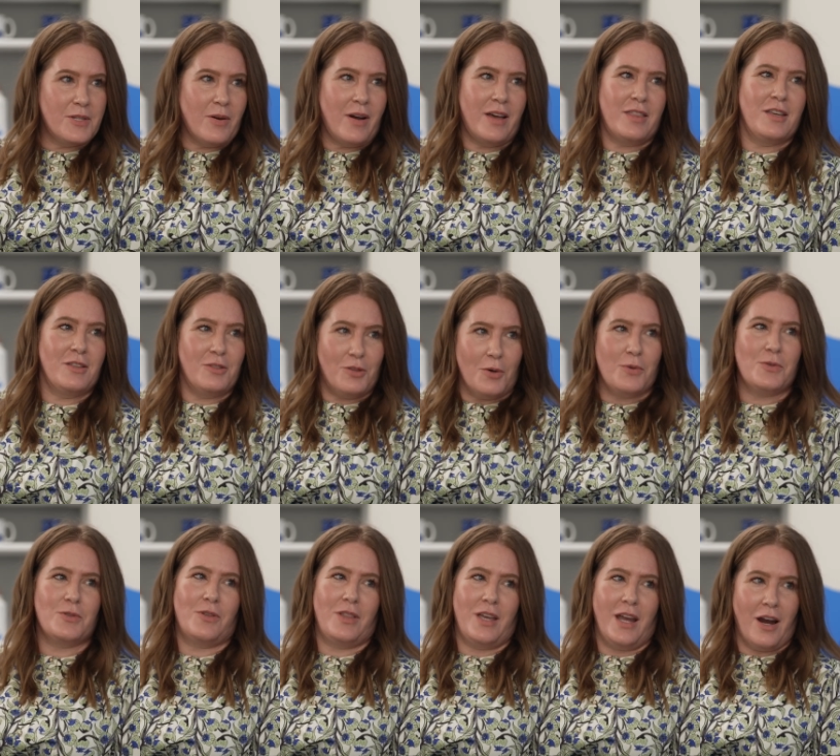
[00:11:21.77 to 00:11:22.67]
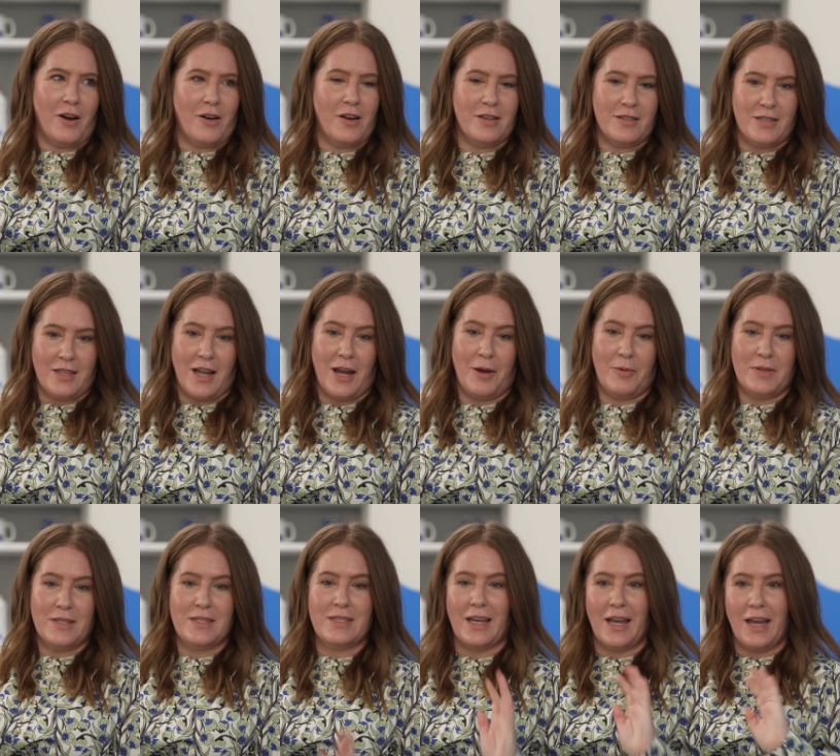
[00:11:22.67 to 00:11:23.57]
So I think those are the areas that I
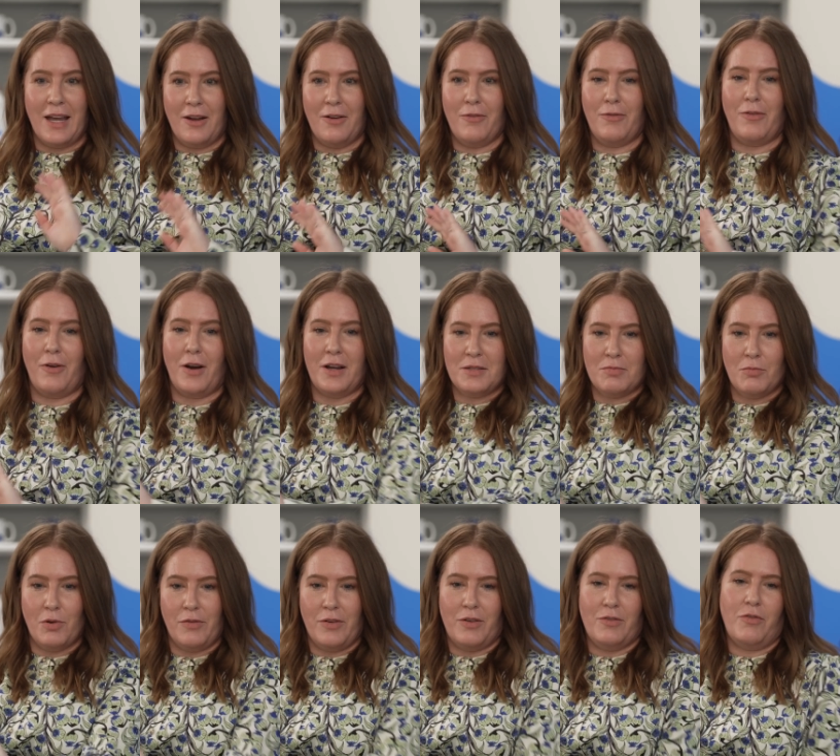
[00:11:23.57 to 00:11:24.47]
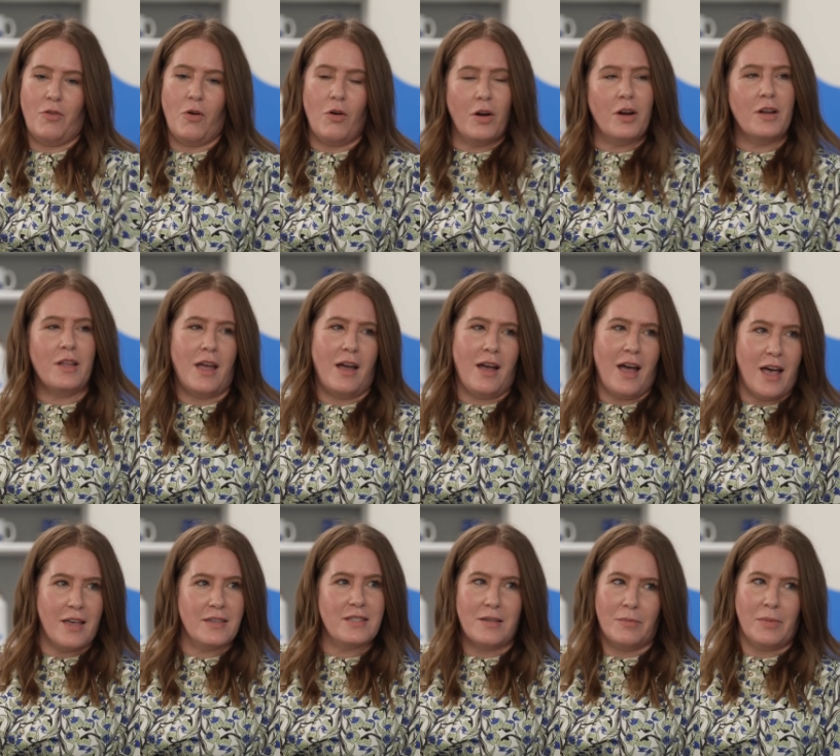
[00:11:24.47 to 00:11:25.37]
would say for us moving forward
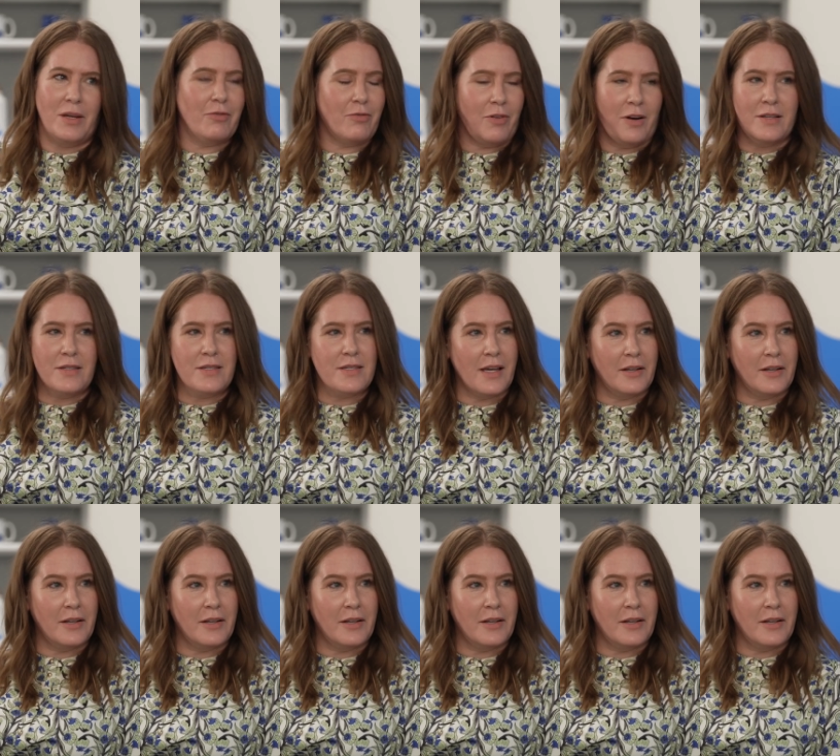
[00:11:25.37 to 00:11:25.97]
has to be front and